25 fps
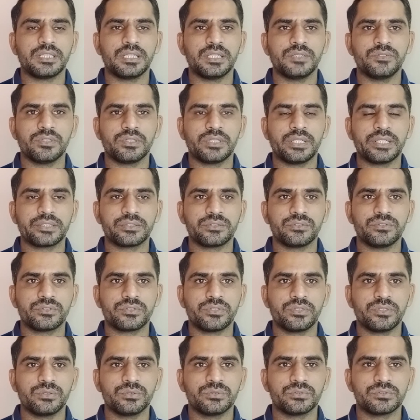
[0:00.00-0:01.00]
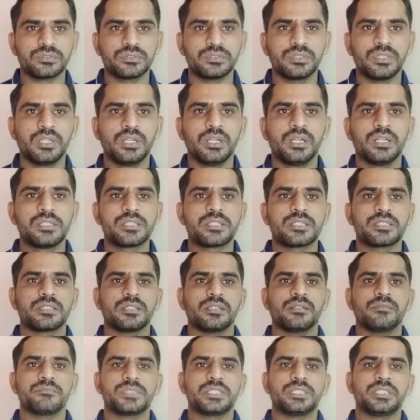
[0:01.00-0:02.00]
I would like to introduce
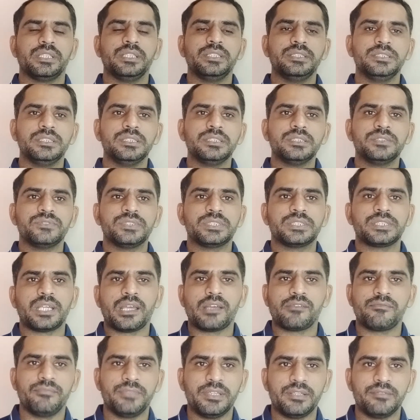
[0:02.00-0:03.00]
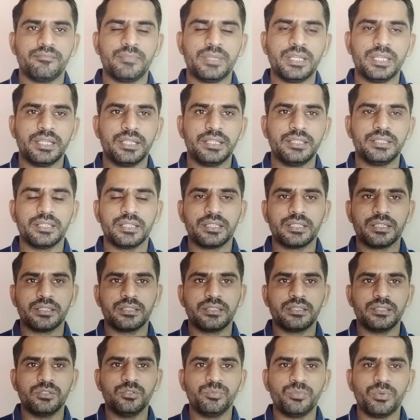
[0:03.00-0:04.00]
some changes which have been made in our
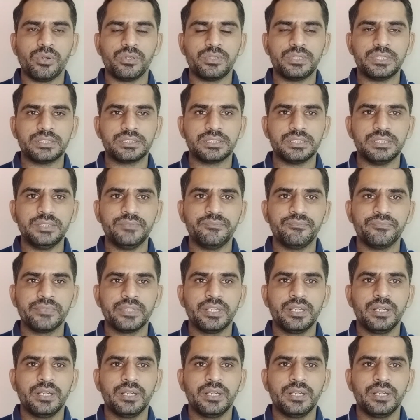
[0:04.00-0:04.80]
new policy.